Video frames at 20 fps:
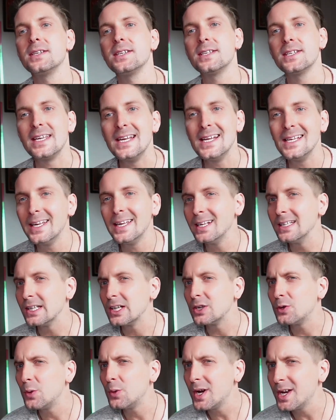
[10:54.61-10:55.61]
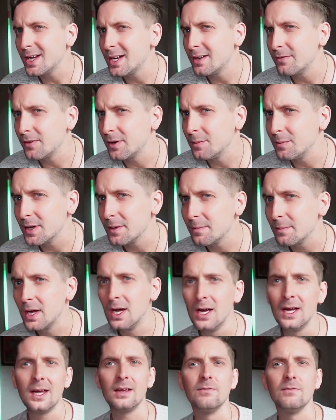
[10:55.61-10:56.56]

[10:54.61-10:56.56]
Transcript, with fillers: stealing liquidity from them.